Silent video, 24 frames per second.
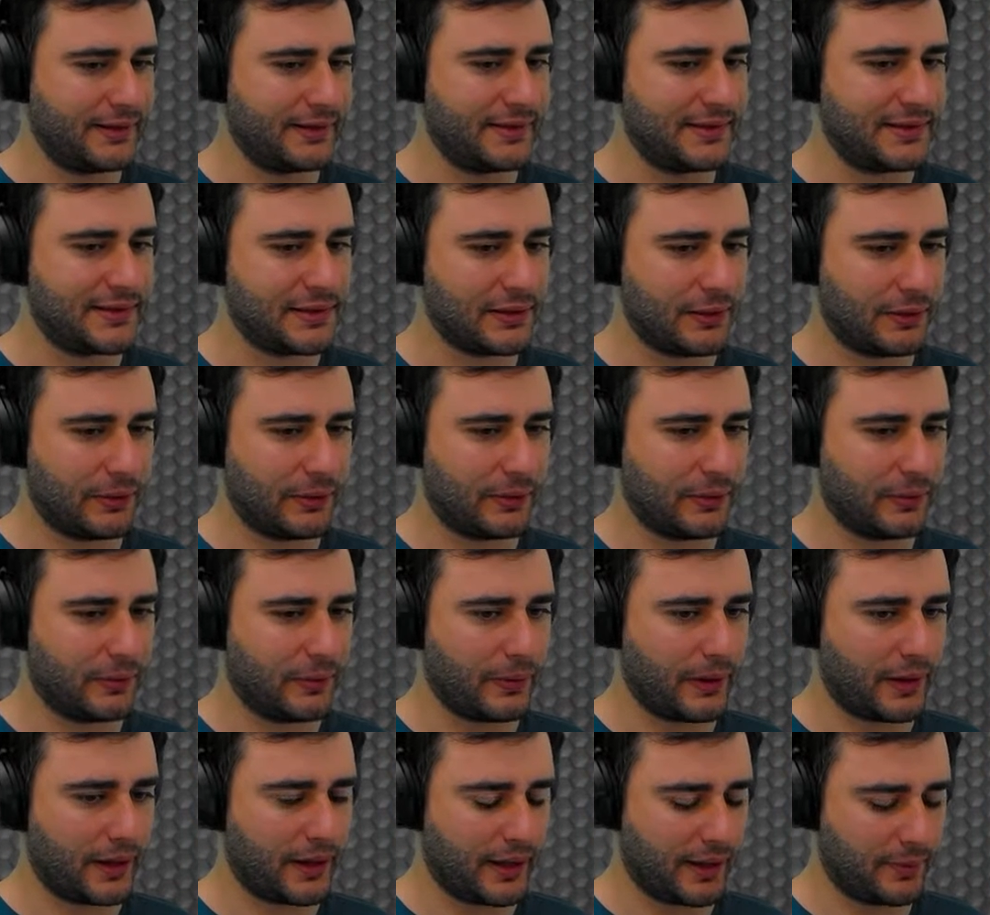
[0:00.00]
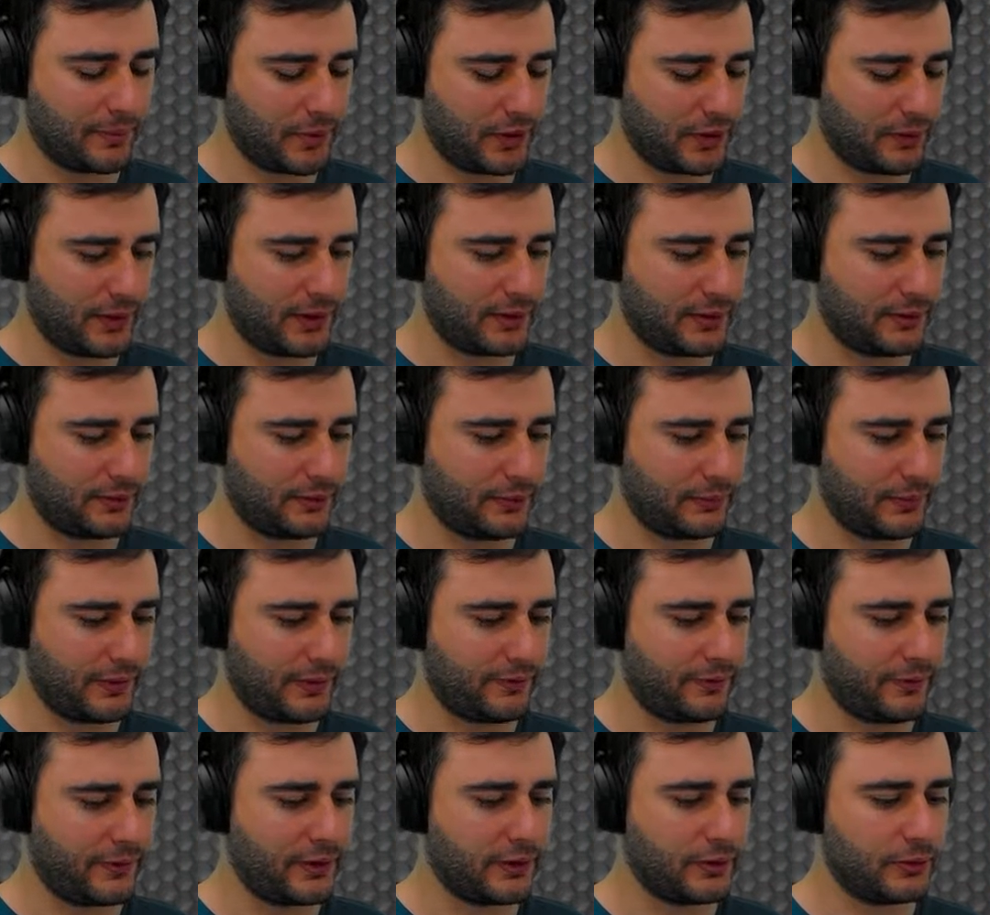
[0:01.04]
So I'm going to
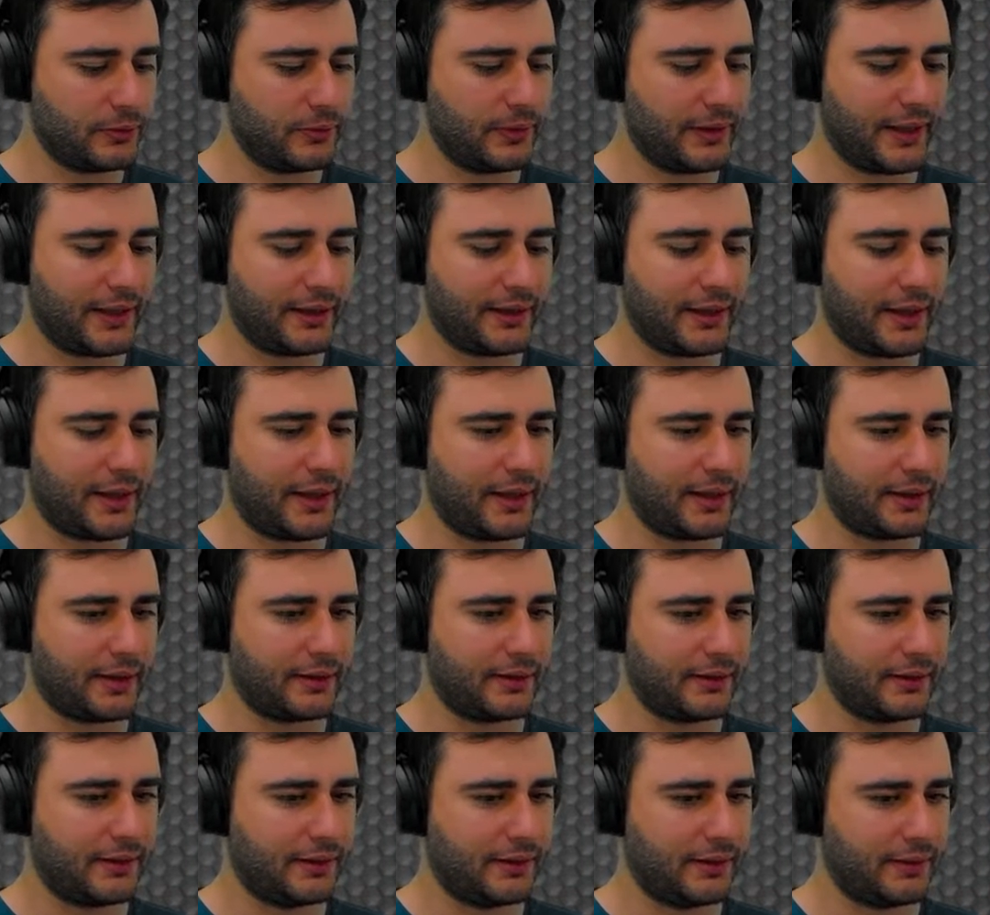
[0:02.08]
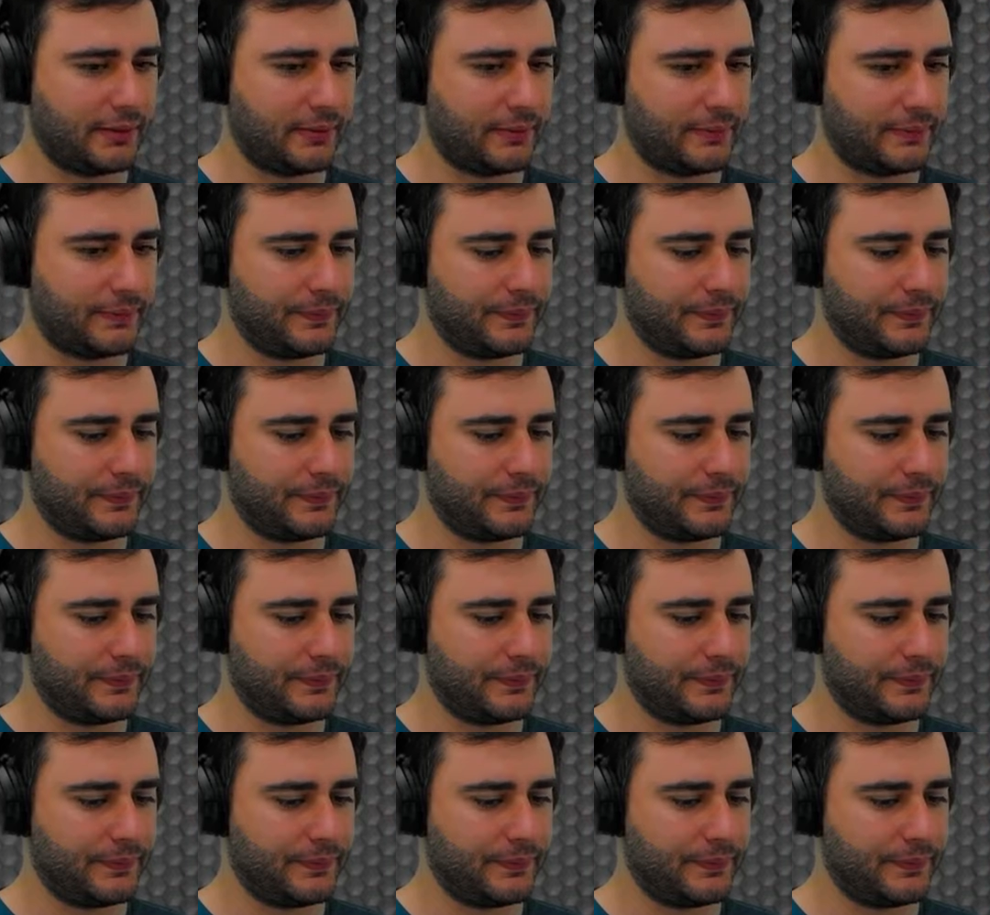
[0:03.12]
refer to that angle